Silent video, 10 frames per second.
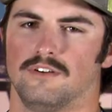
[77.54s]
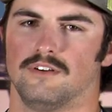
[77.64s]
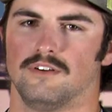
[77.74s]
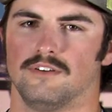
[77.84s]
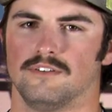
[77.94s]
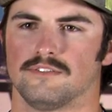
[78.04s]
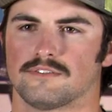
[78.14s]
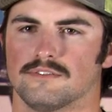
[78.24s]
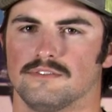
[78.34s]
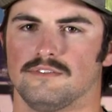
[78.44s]

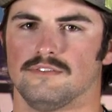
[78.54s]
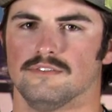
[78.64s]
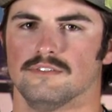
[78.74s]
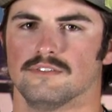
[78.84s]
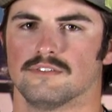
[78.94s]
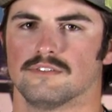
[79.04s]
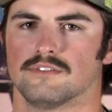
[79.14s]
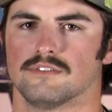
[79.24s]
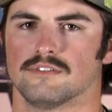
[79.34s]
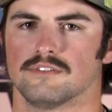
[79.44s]

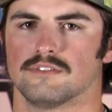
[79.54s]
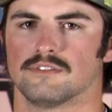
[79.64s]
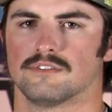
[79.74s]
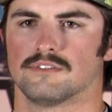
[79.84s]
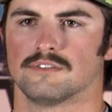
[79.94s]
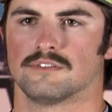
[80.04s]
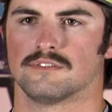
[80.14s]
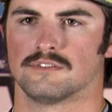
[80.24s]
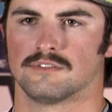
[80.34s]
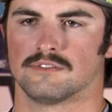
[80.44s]

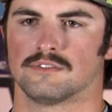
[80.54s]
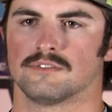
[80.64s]
This person isn't speaking.